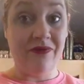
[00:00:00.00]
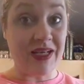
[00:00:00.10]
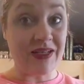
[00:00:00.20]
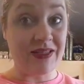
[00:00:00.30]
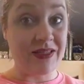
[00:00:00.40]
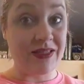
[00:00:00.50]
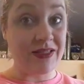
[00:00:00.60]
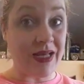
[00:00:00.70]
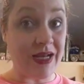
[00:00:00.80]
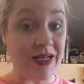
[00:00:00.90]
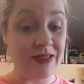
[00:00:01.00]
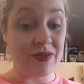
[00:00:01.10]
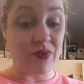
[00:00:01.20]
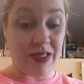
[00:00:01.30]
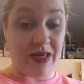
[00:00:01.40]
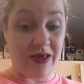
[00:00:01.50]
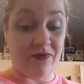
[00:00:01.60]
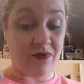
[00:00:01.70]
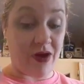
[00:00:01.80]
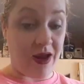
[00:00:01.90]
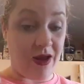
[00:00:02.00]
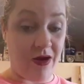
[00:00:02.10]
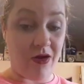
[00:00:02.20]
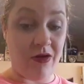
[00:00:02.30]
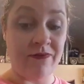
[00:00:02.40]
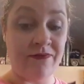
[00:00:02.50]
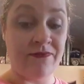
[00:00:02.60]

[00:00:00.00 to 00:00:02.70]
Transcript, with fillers: Vicks Sinus Relief right here.